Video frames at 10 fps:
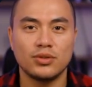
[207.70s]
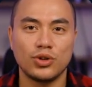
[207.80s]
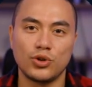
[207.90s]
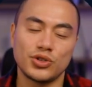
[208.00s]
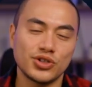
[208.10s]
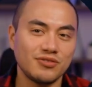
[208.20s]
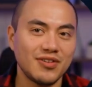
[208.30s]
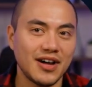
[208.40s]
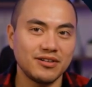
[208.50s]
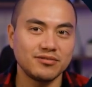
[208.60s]
You'll
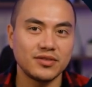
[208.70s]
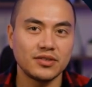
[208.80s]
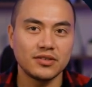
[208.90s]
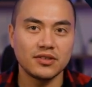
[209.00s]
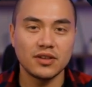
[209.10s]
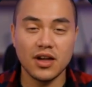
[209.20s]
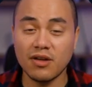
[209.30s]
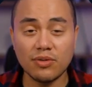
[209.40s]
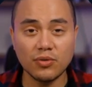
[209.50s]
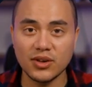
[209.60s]
survive.
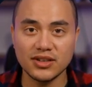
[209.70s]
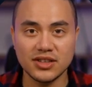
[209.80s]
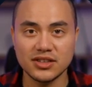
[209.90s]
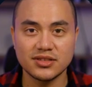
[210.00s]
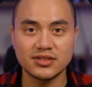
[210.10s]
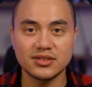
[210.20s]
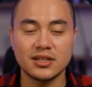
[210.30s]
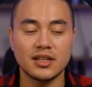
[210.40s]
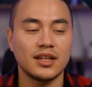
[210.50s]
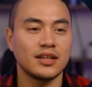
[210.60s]
Everyone does.
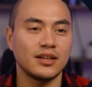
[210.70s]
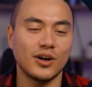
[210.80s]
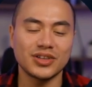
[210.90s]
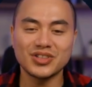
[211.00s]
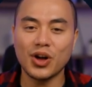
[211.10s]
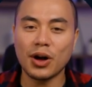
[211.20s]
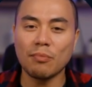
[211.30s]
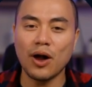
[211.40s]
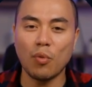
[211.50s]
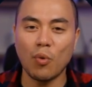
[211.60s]
Now let's talk
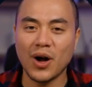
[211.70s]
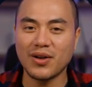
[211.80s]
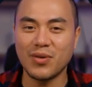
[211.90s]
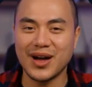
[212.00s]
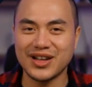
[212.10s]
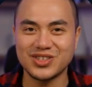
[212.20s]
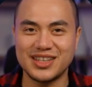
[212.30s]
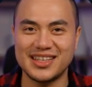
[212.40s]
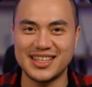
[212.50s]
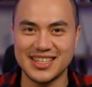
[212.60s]
about why you
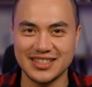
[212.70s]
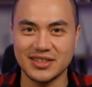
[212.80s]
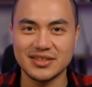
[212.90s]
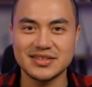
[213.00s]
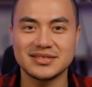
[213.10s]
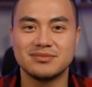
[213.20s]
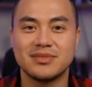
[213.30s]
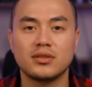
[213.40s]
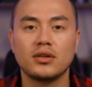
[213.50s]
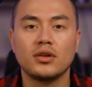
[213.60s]
actually need this.
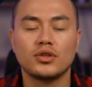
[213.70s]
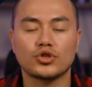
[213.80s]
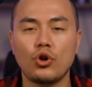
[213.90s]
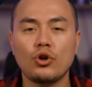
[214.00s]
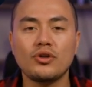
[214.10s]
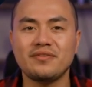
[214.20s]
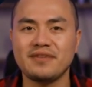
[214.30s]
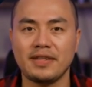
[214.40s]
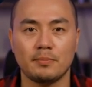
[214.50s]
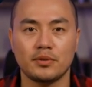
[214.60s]
Solo
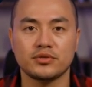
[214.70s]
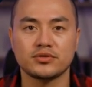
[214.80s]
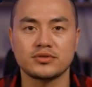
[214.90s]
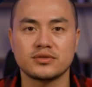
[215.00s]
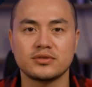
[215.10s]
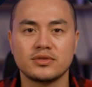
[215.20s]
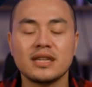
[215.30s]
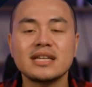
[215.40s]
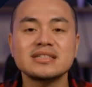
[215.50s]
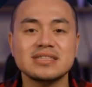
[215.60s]
developers.
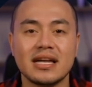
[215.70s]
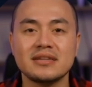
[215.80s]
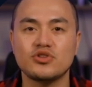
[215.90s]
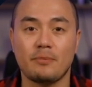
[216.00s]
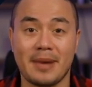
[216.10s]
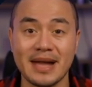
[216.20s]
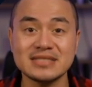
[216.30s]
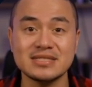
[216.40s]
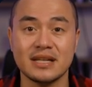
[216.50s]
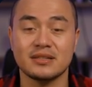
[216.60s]
Git saves your
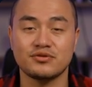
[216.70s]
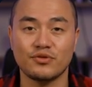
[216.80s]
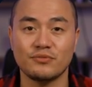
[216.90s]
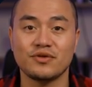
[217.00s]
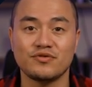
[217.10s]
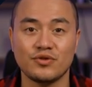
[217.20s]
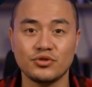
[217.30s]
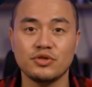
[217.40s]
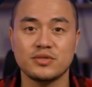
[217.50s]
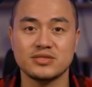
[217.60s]
past selves from your
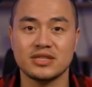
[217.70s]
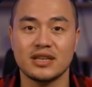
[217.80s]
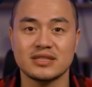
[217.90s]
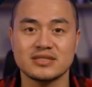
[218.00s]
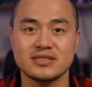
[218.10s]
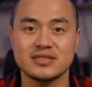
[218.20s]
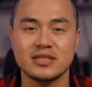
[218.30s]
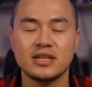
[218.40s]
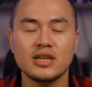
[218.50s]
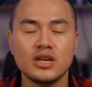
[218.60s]
future mistakes.
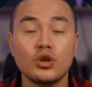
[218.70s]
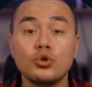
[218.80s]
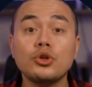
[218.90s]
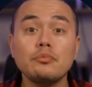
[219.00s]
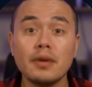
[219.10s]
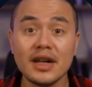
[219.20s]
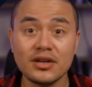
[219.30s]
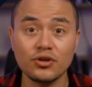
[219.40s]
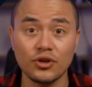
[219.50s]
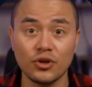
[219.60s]
You will break
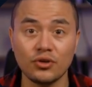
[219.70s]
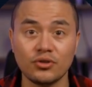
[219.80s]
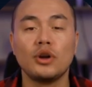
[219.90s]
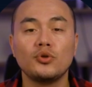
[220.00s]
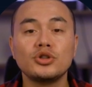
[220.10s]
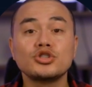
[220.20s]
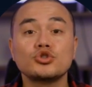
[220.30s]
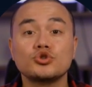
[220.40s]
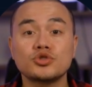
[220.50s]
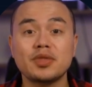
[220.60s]
your code. You will
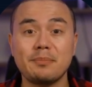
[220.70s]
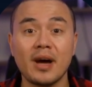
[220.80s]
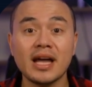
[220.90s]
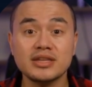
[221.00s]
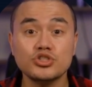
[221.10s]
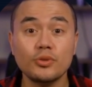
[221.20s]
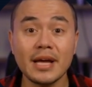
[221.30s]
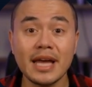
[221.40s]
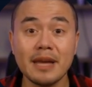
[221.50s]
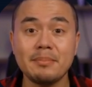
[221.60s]
introduce a bug at 2
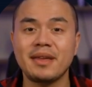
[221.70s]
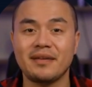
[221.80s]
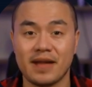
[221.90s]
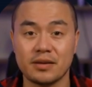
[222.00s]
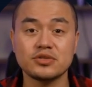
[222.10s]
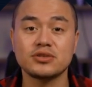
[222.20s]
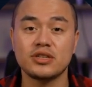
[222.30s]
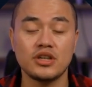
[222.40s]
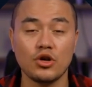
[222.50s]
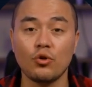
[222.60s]
a.m. and have
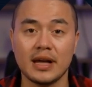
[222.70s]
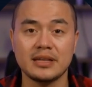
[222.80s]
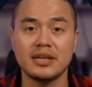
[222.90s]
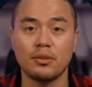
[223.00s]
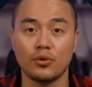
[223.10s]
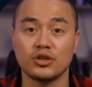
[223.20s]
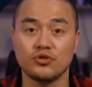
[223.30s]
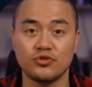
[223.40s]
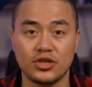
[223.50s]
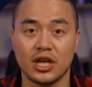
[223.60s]
absolutely no idea what
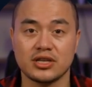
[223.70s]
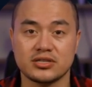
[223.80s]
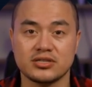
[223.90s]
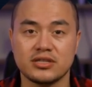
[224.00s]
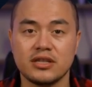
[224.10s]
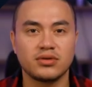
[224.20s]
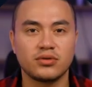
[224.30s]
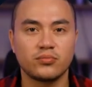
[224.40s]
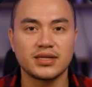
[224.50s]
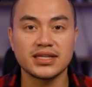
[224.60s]
you changed.
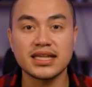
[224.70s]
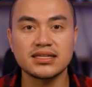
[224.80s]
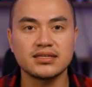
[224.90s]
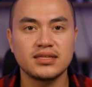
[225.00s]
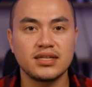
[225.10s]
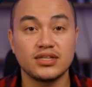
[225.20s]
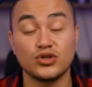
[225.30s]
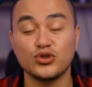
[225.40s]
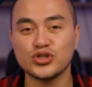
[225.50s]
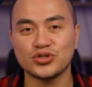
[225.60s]
With Git,
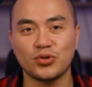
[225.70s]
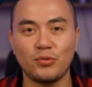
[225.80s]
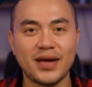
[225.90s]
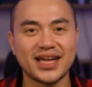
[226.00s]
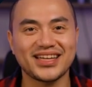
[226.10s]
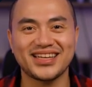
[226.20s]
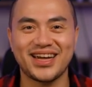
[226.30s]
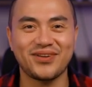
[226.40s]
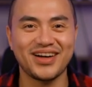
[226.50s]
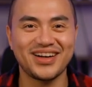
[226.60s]
you just roll back and
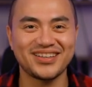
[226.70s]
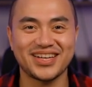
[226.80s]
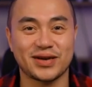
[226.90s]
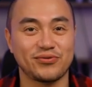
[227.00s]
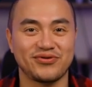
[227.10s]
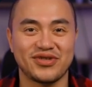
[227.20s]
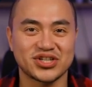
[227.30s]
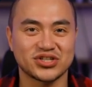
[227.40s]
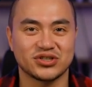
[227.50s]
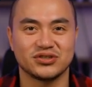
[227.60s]
carry on like a
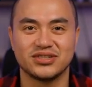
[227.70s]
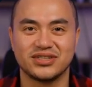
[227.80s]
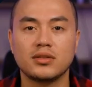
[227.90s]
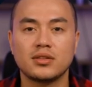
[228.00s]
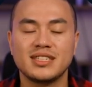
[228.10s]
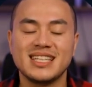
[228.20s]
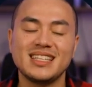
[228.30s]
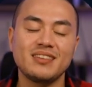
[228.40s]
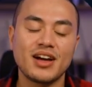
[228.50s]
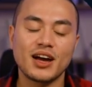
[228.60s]
professional. Team
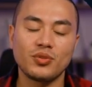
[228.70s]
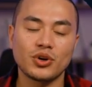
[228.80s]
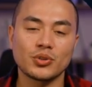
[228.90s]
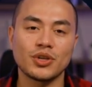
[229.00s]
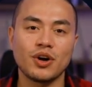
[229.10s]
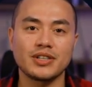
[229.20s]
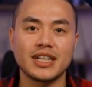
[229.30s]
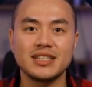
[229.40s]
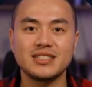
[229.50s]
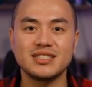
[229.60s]
developers without
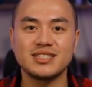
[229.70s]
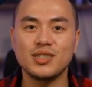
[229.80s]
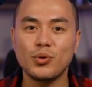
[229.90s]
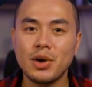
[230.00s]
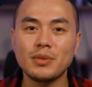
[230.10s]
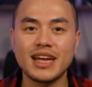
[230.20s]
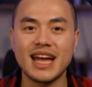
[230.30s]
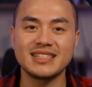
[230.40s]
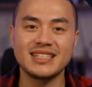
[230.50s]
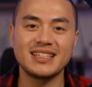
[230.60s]
Git, two people
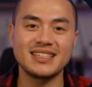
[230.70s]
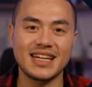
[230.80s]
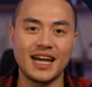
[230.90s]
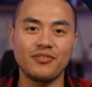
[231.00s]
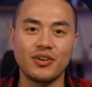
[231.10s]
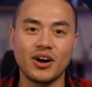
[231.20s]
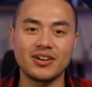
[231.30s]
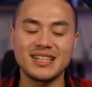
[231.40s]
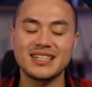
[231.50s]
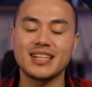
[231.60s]
editing the same
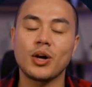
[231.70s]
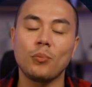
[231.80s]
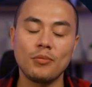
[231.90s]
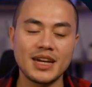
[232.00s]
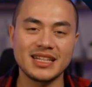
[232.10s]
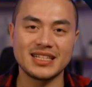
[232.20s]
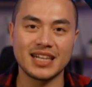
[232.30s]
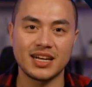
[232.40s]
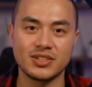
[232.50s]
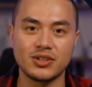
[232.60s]
file, is a complete
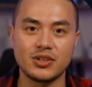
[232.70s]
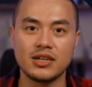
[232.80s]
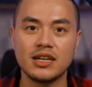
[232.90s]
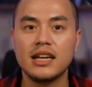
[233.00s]
disaster.